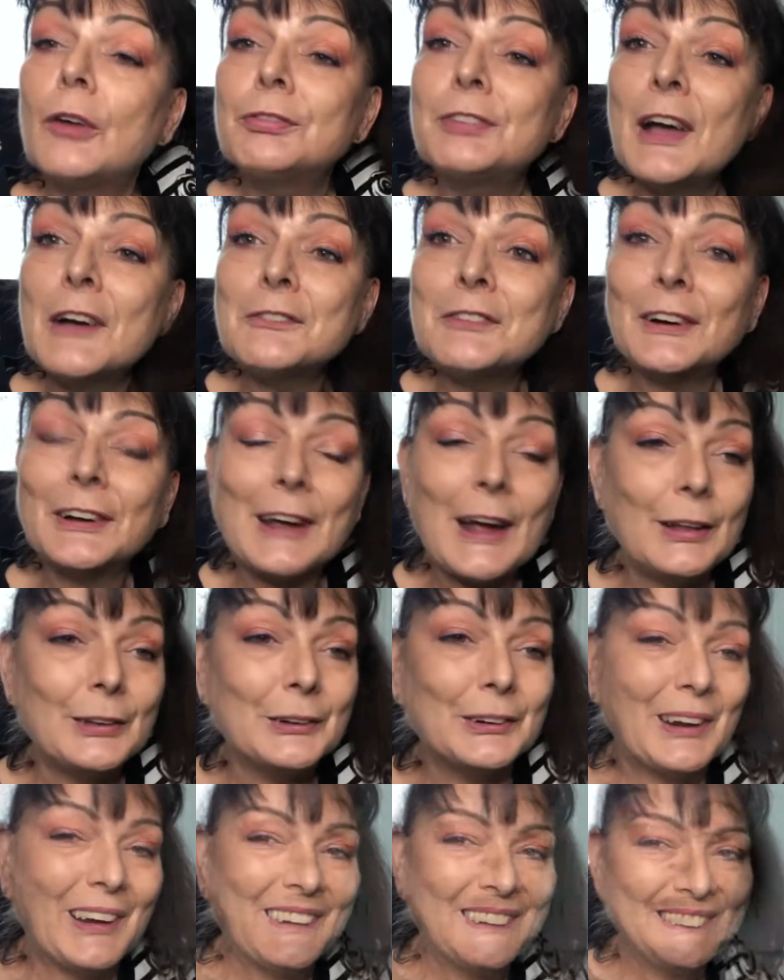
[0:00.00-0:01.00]
the Advent
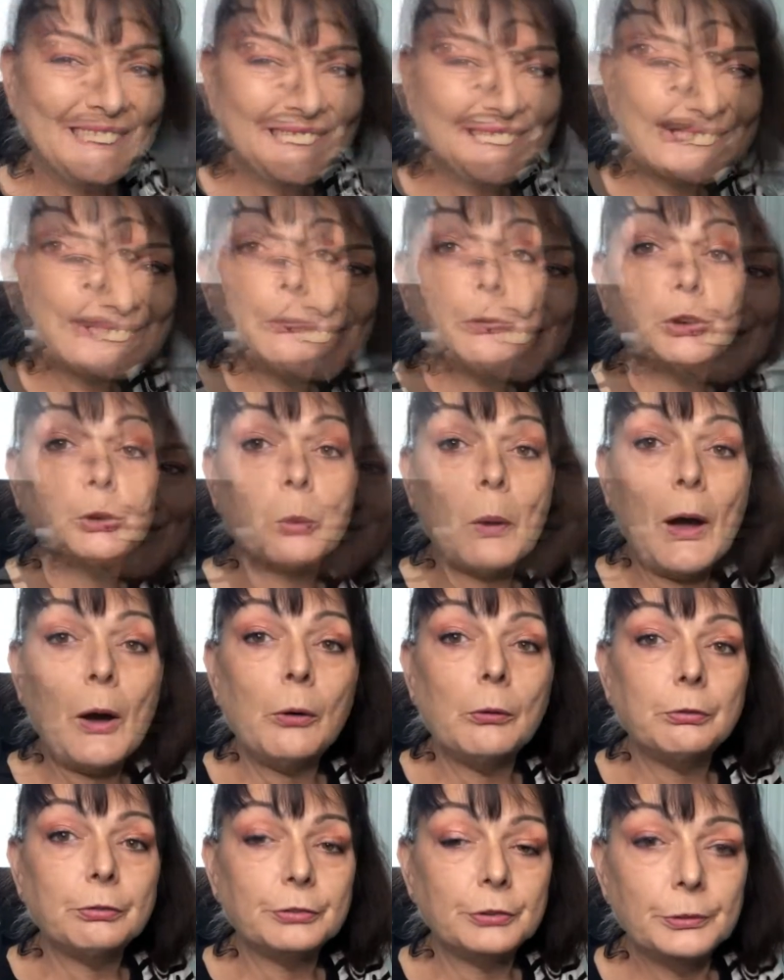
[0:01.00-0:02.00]
Calendar. Box number
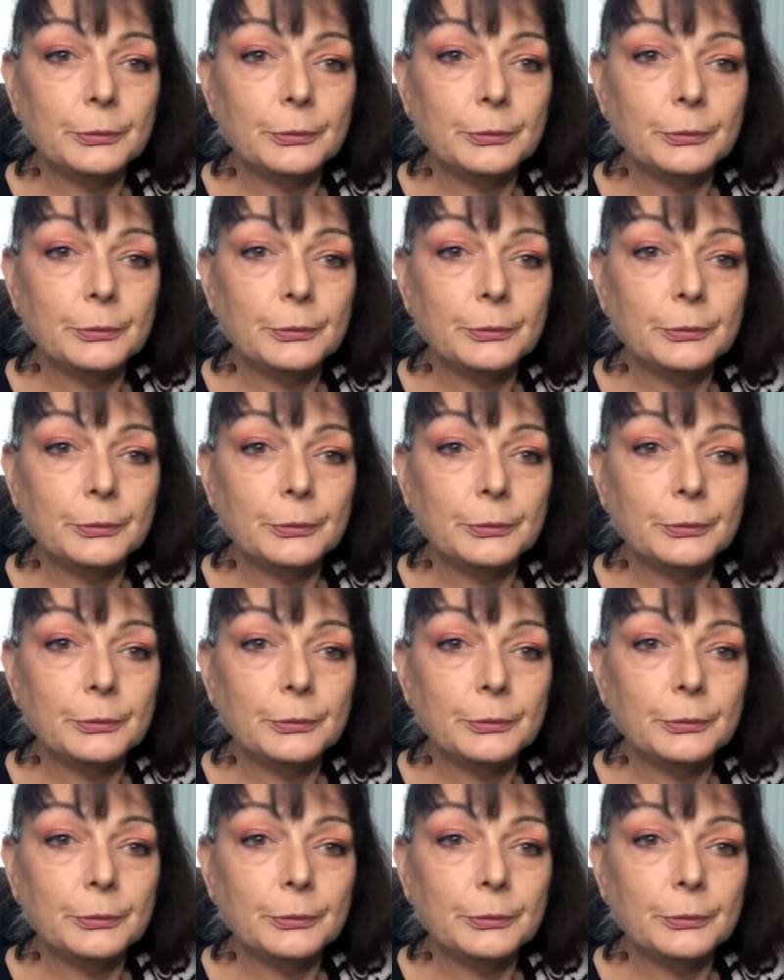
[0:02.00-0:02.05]
12.